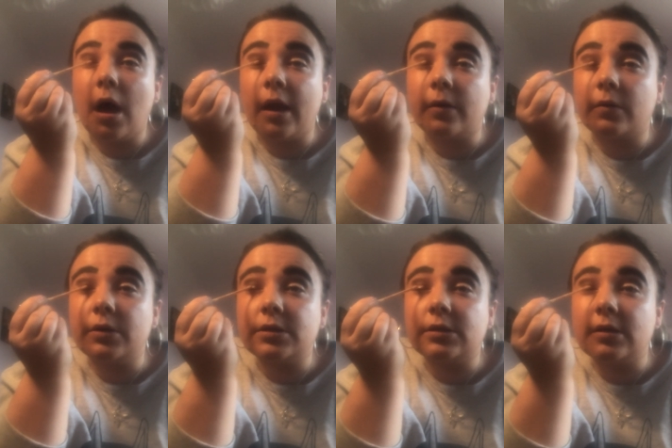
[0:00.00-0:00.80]
and I'm
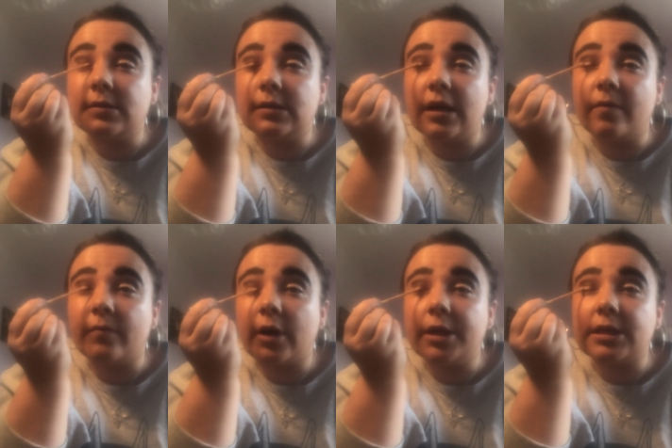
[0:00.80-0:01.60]
going to just do the
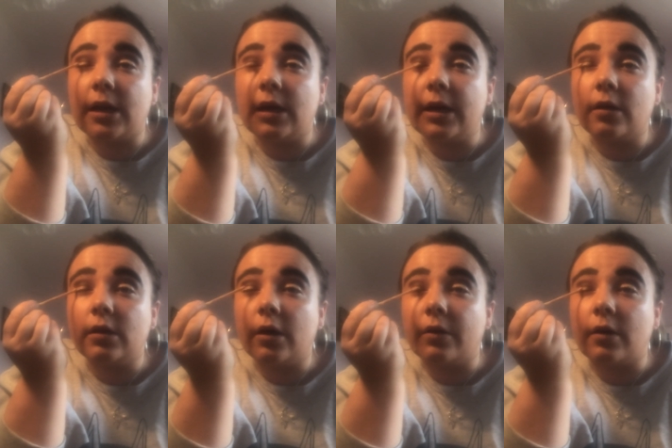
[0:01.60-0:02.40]
same very gently on
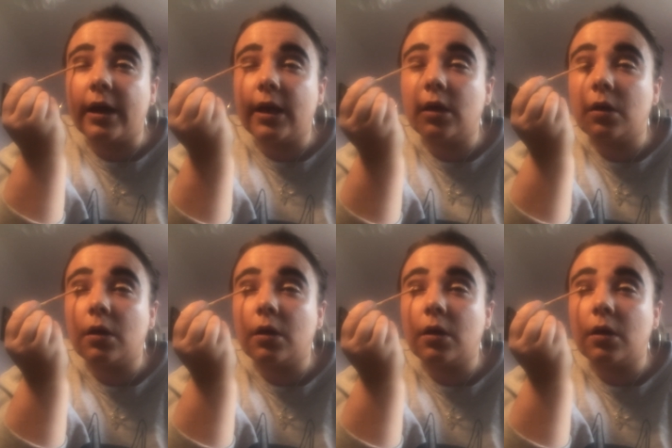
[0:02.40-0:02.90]
the other eye.